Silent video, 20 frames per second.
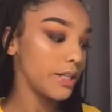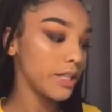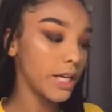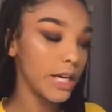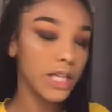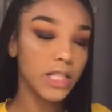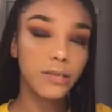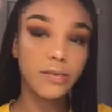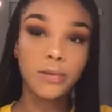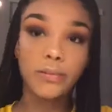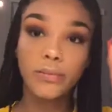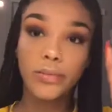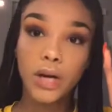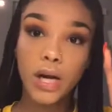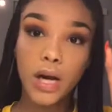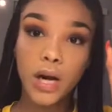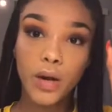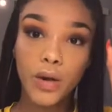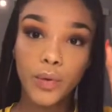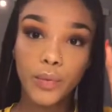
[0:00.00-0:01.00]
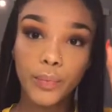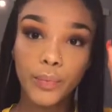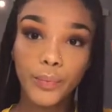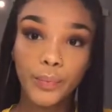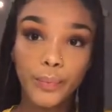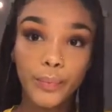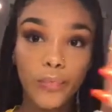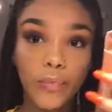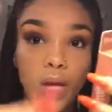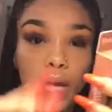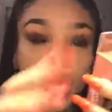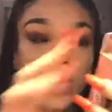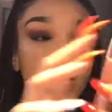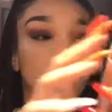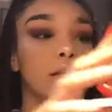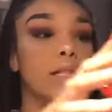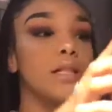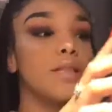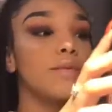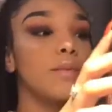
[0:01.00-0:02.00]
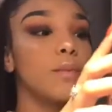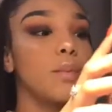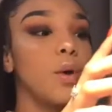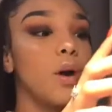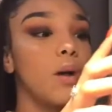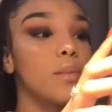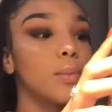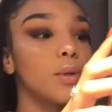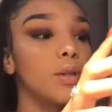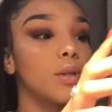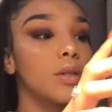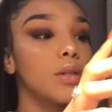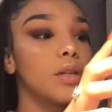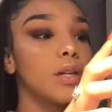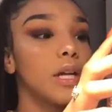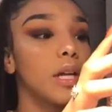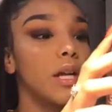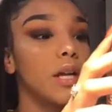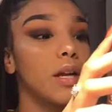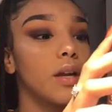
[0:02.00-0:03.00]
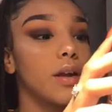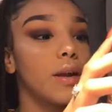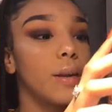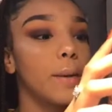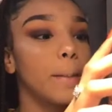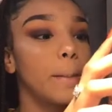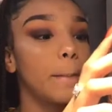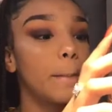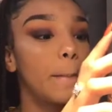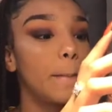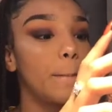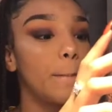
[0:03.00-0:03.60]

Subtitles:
Jazlynn Brown. I got these from Walmart, and